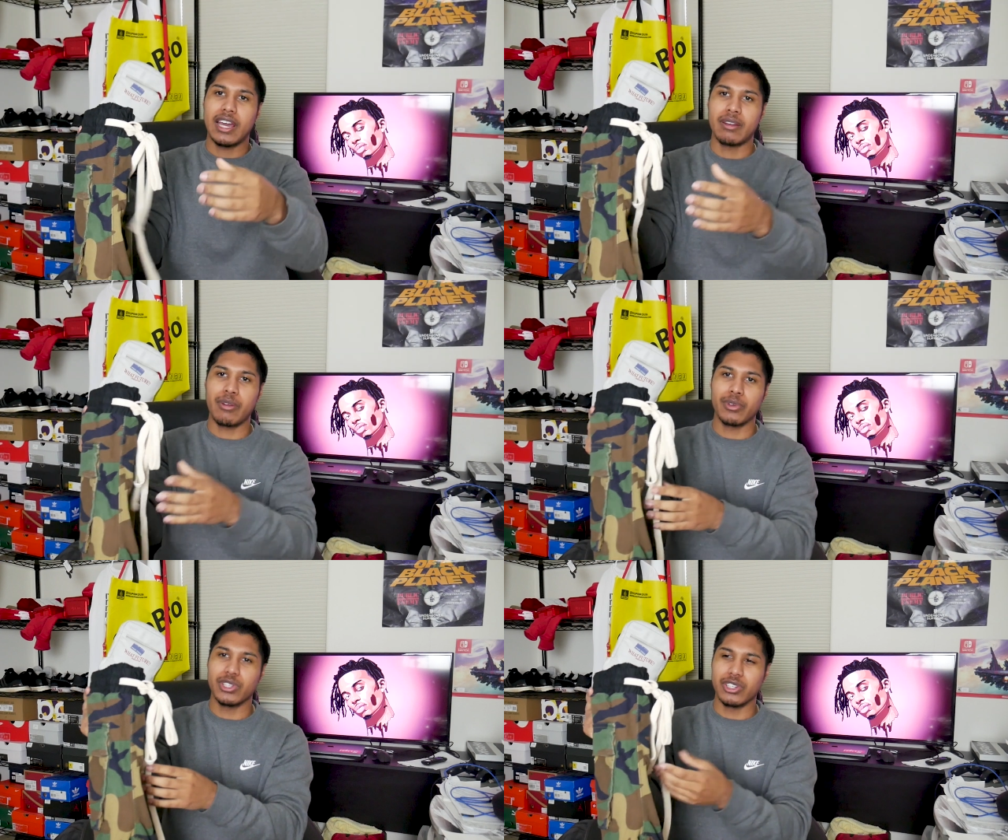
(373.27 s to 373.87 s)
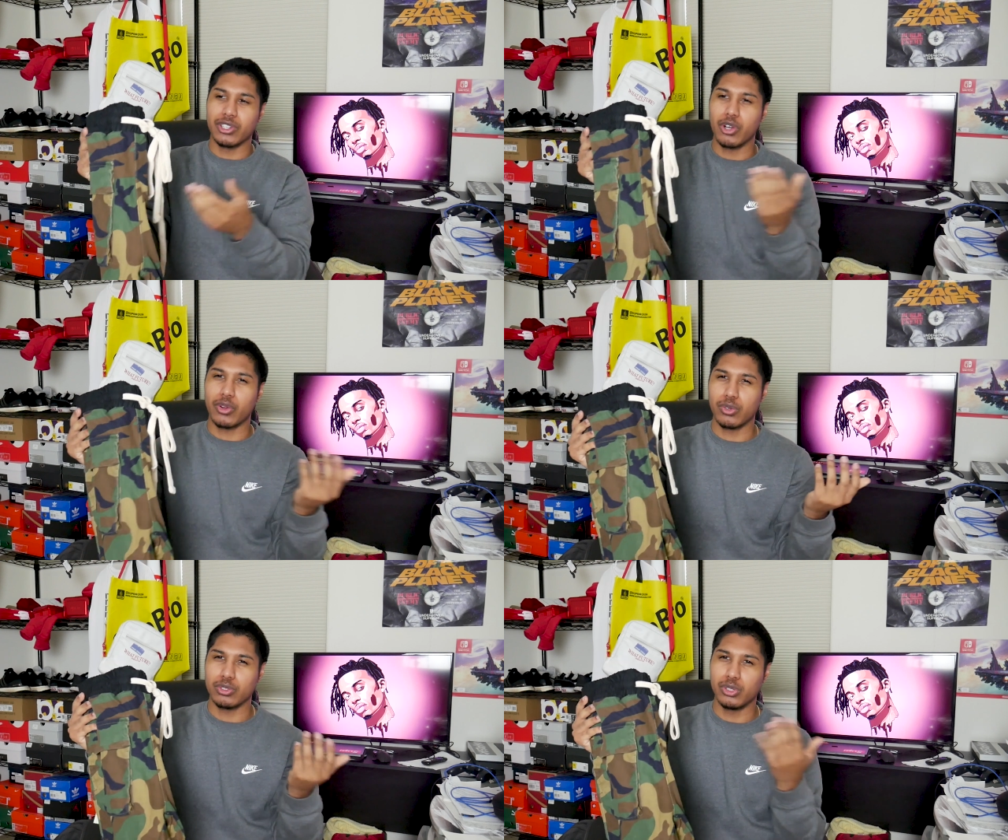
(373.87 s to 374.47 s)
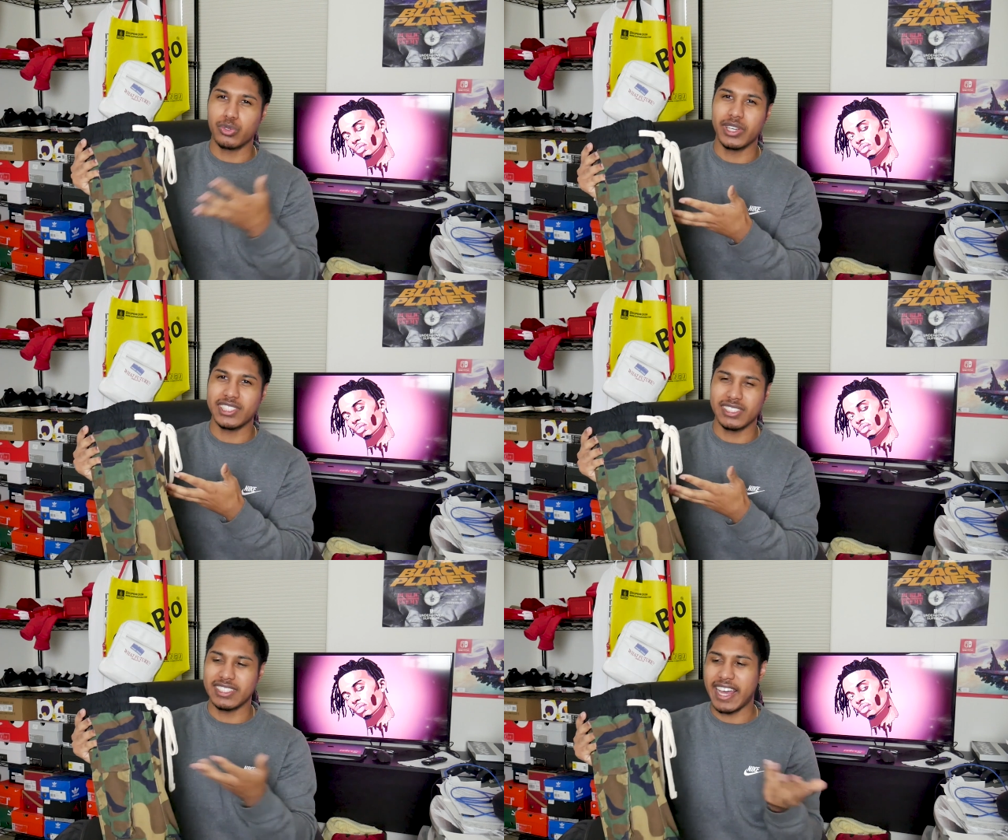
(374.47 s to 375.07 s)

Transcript: I'm not really gonna go too crazy in